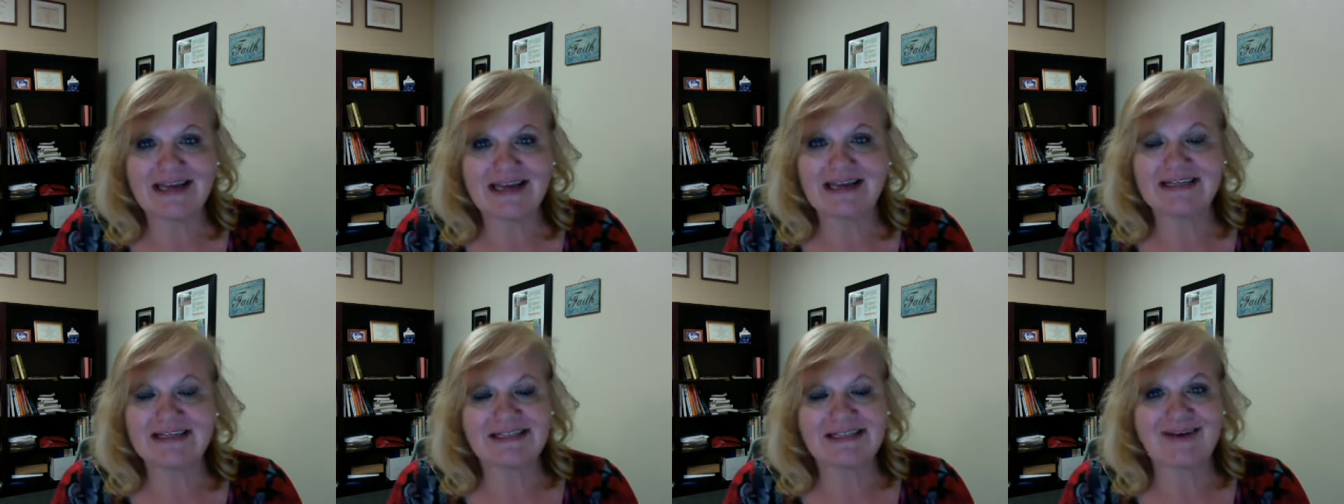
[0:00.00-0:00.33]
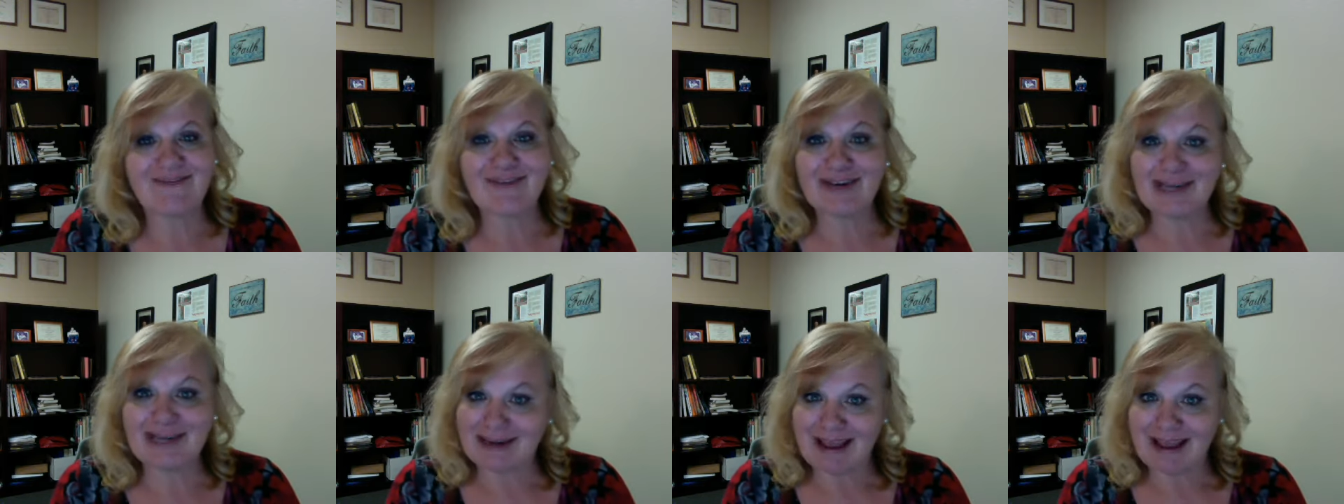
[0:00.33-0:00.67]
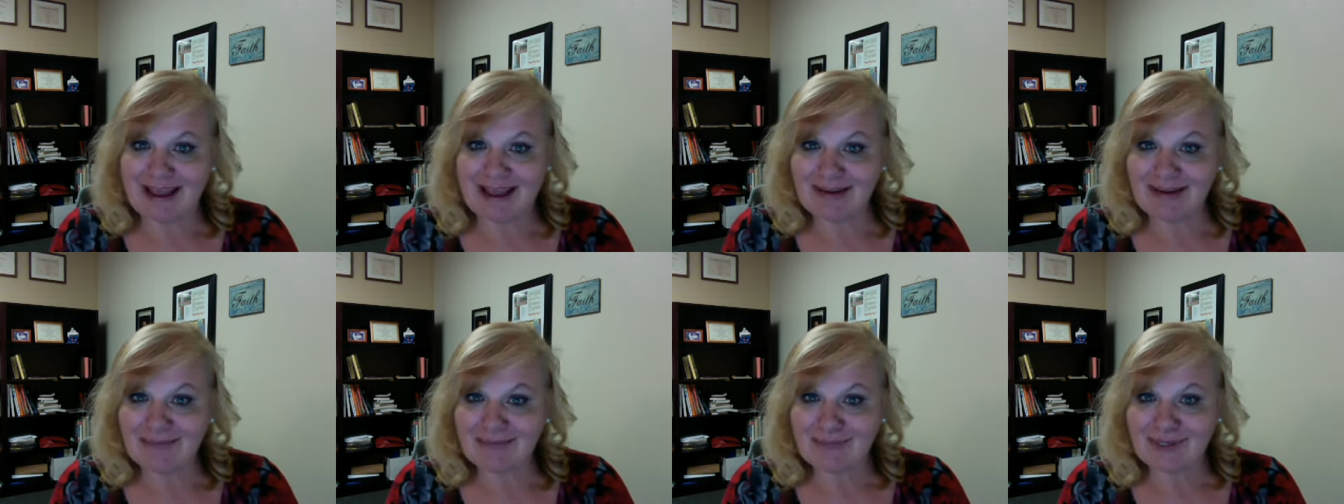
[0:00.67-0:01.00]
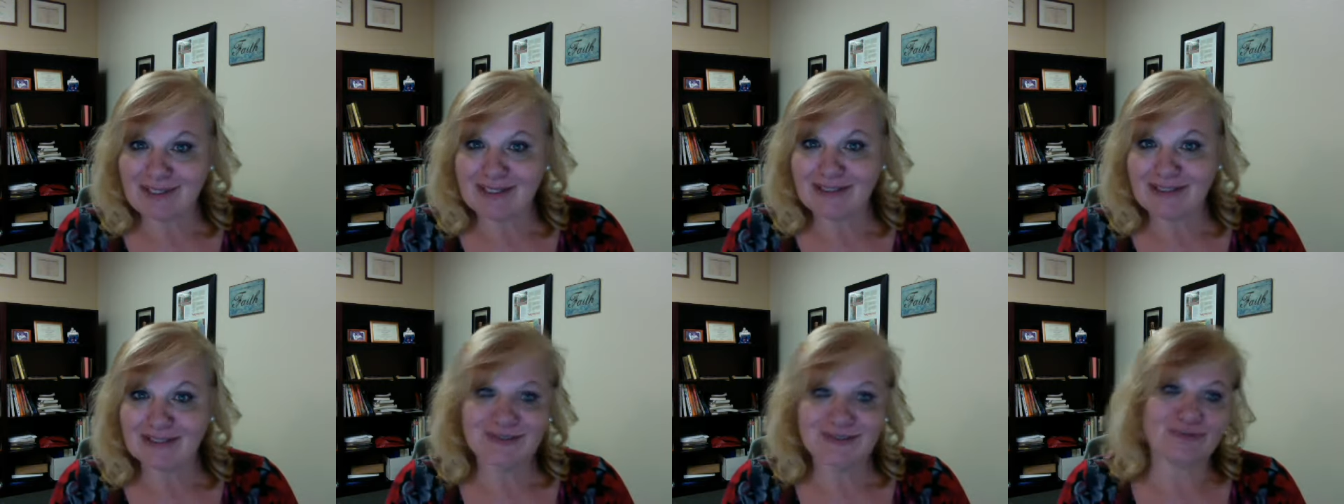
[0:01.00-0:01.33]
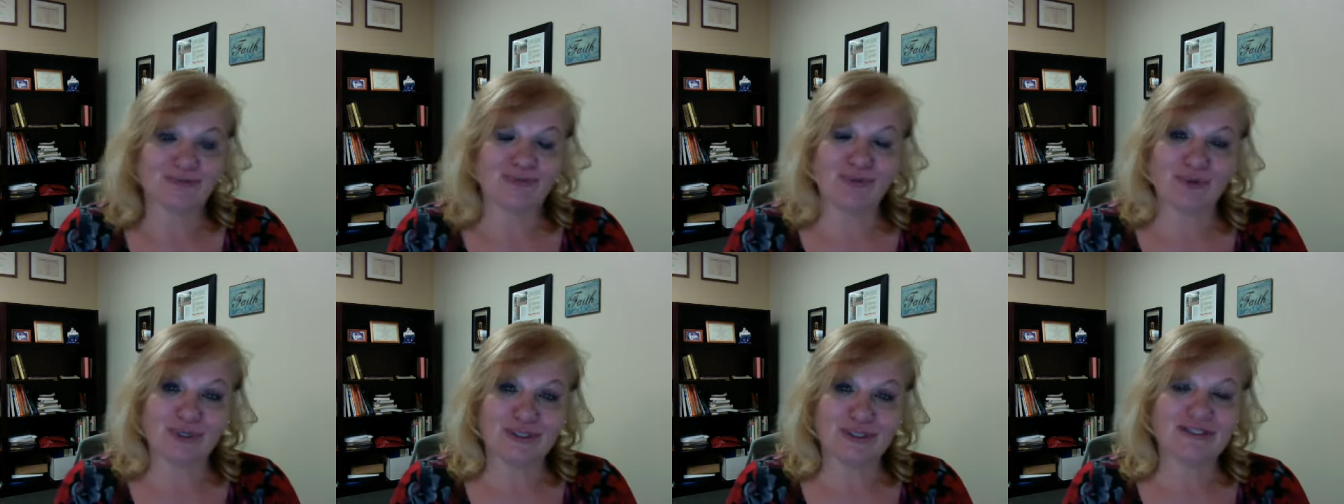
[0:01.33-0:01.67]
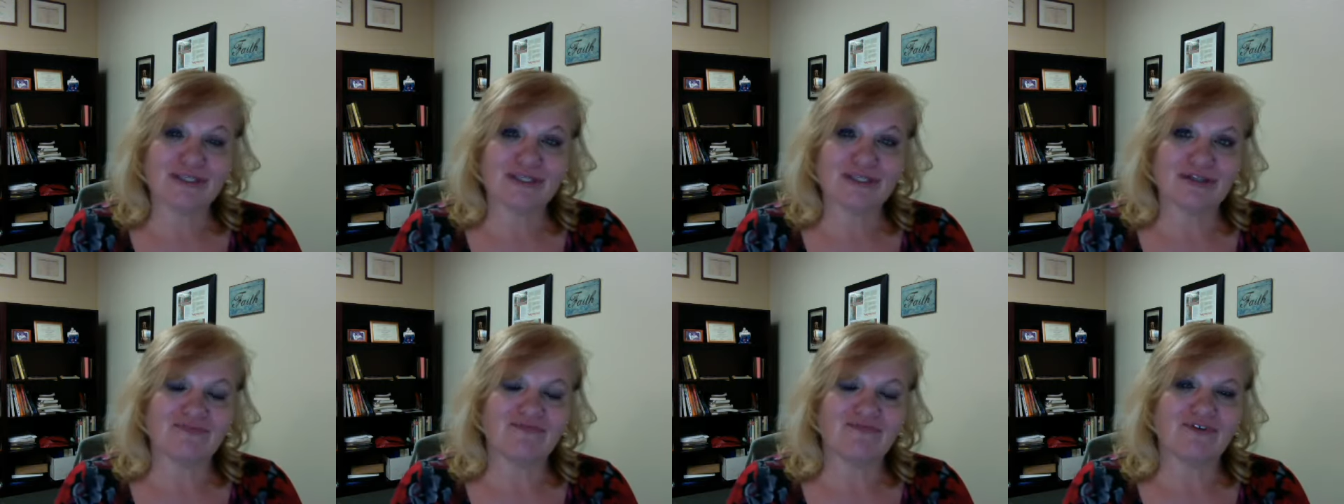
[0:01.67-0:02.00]
7, and 8, because we're into
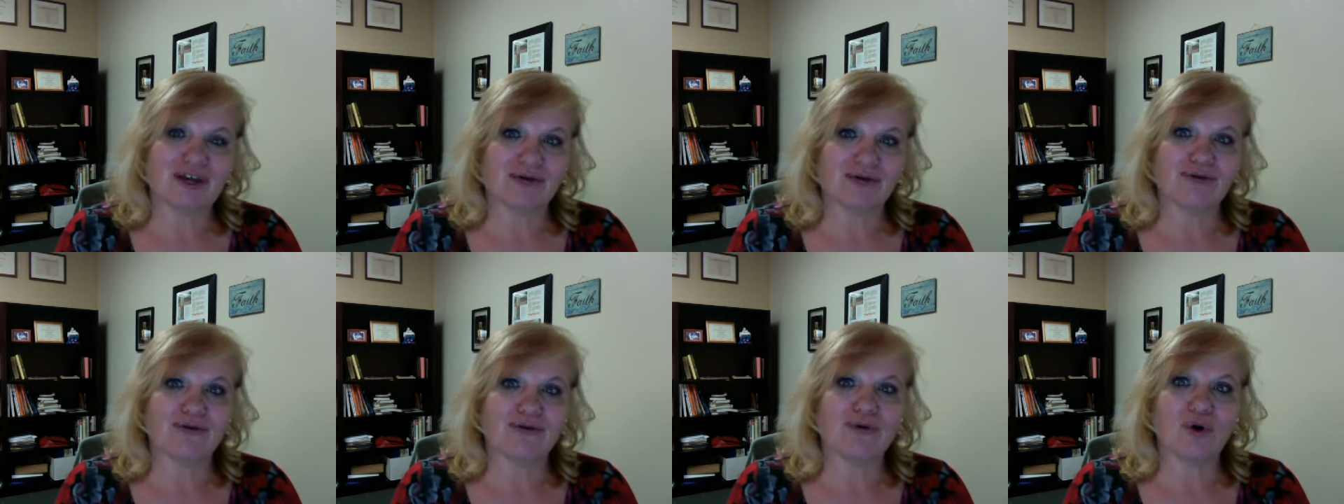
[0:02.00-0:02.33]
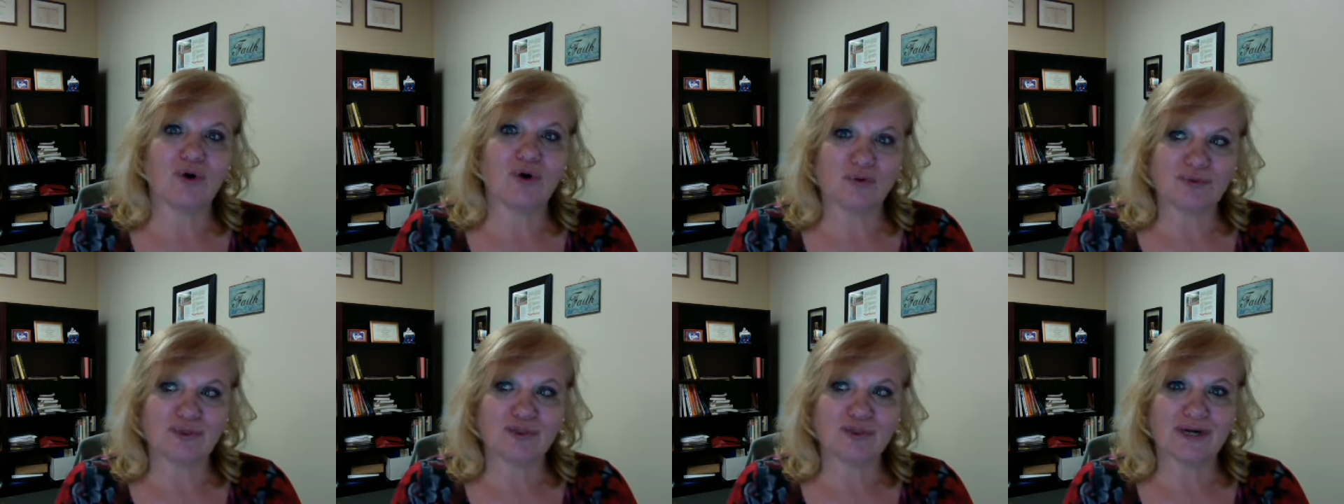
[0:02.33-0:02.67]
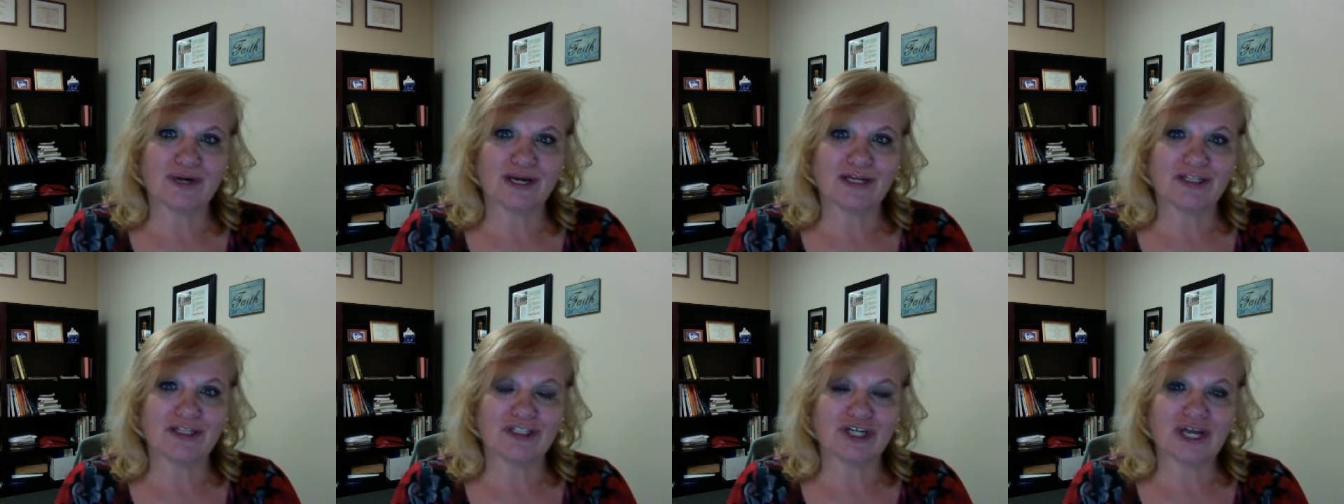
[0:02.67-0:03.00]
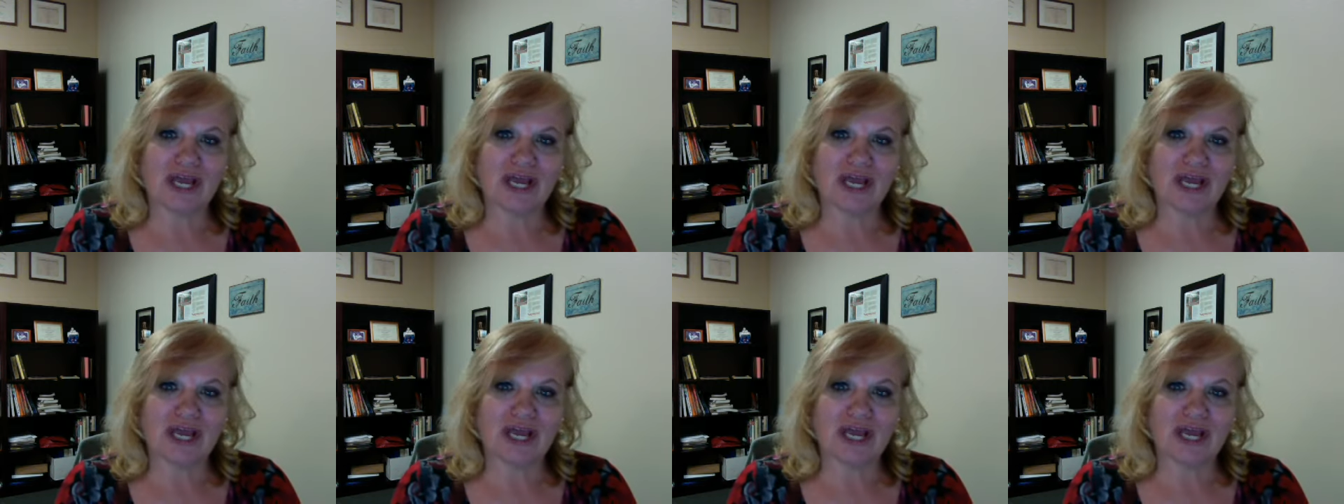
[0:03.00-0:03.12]
the final home stretch.